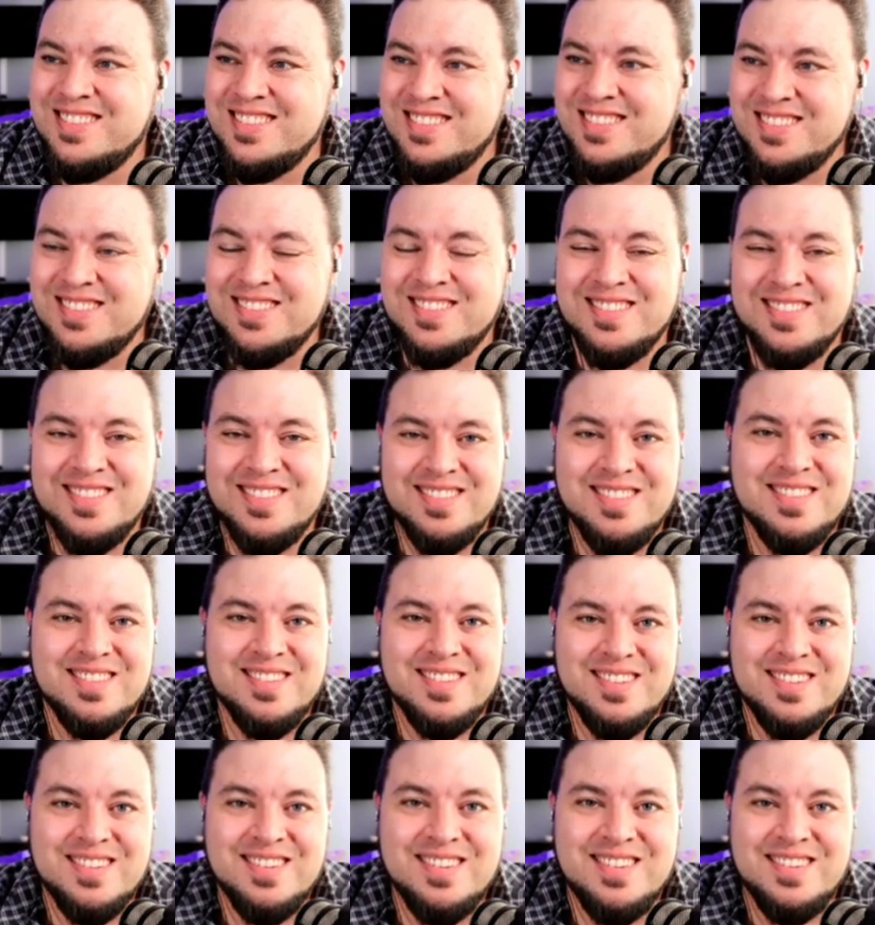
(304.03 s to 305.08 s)

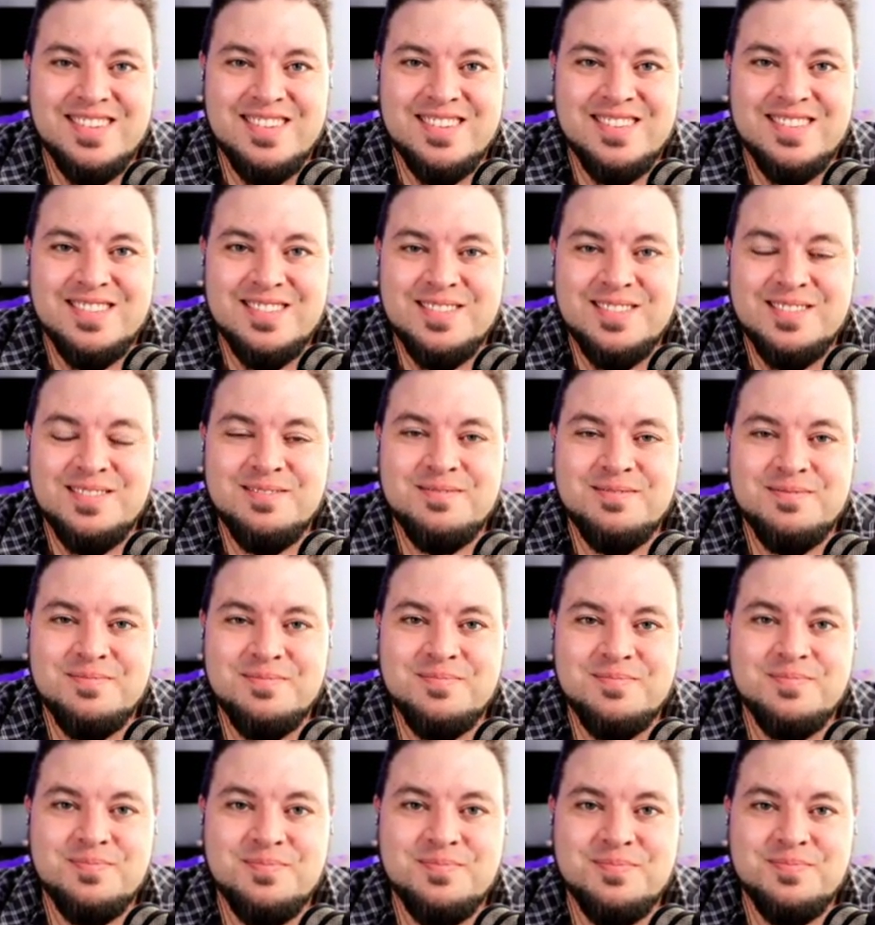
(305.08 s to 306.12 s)

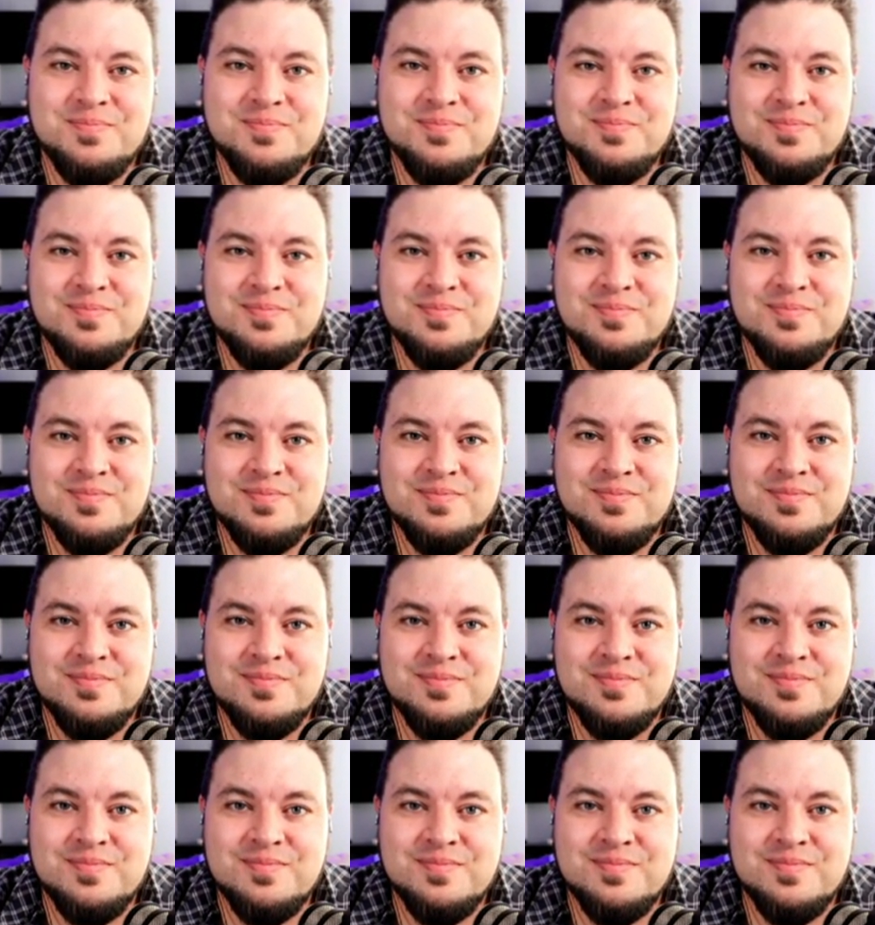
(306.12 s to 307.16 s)

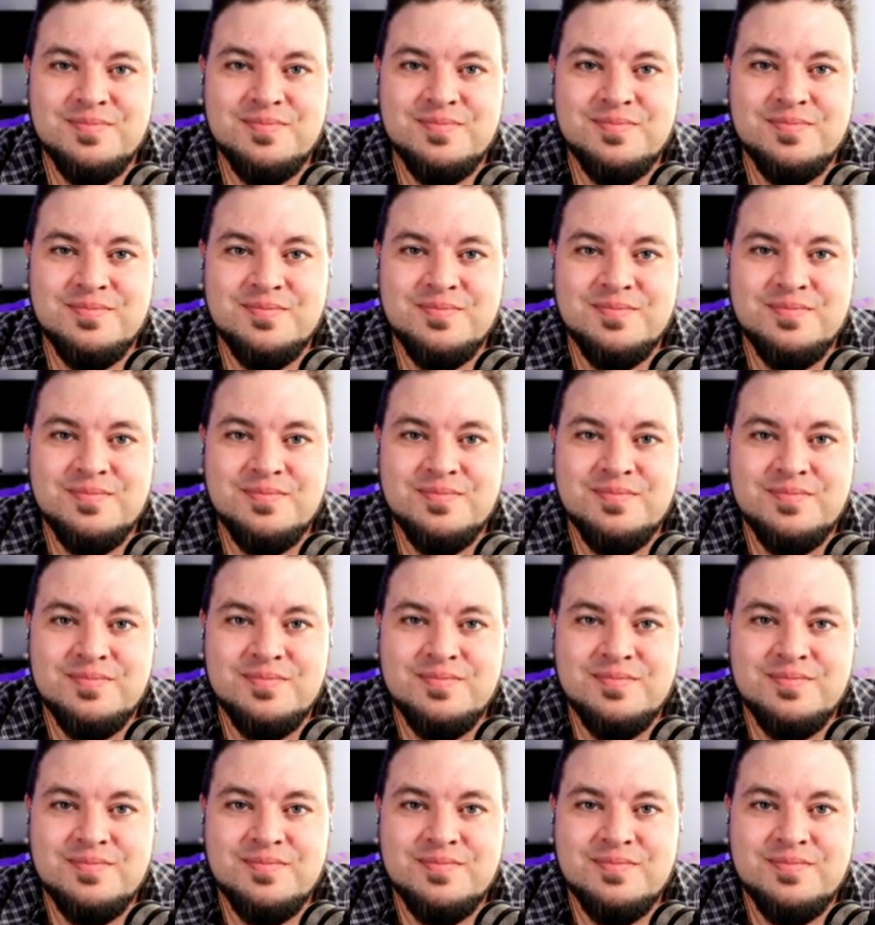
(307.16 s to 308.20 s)

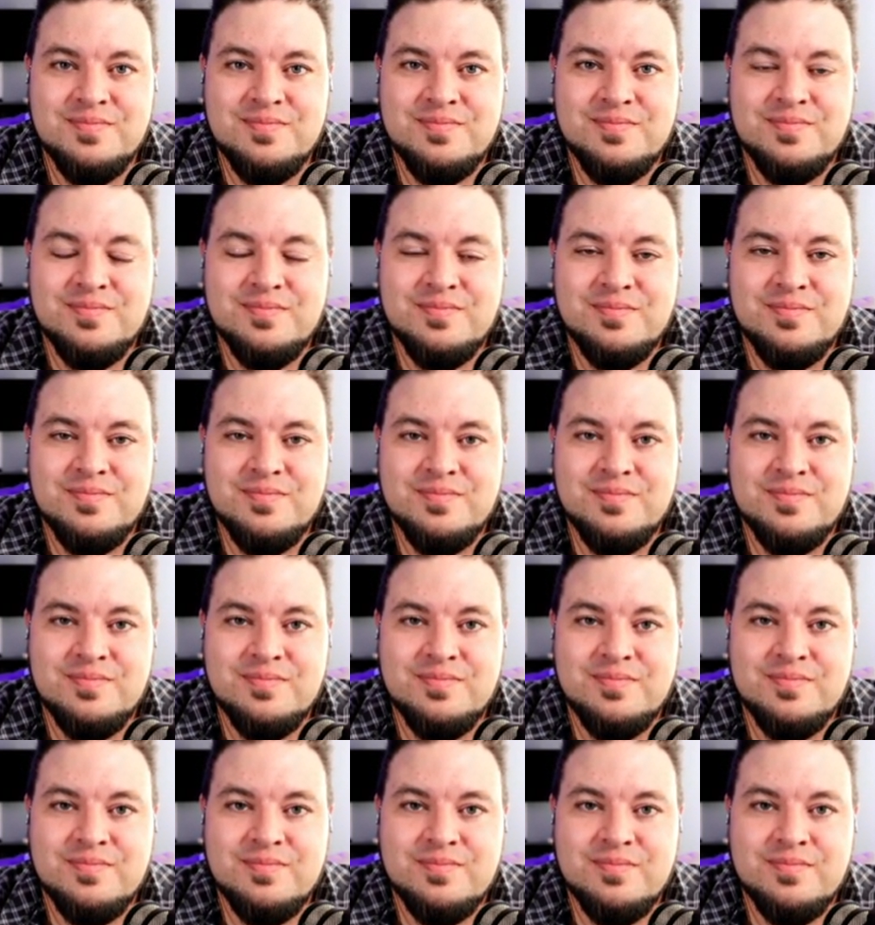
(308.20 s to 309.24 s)

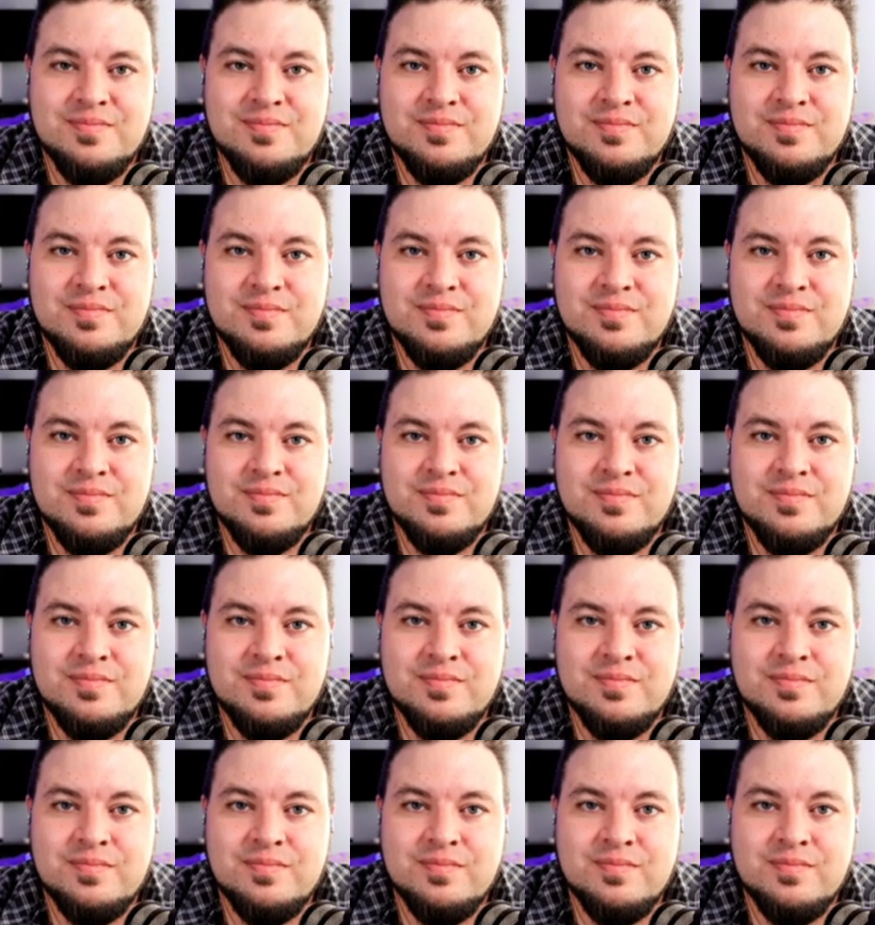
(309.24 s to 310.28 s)

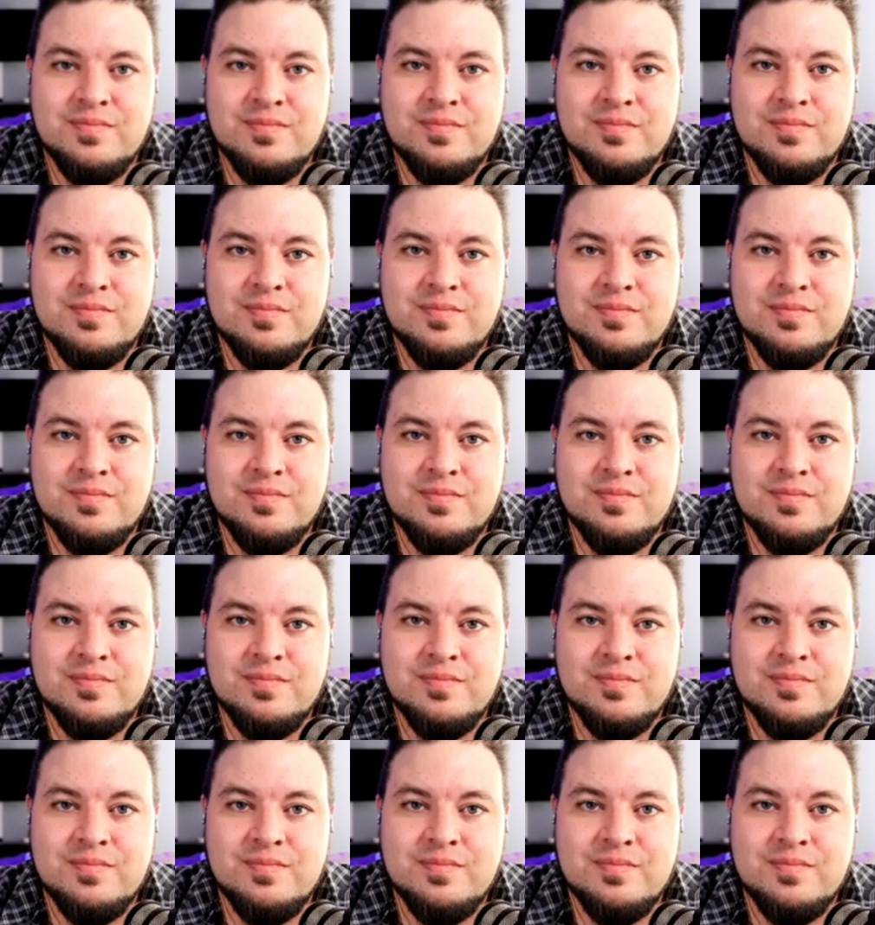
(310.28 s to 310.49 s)
The person shown says nothing.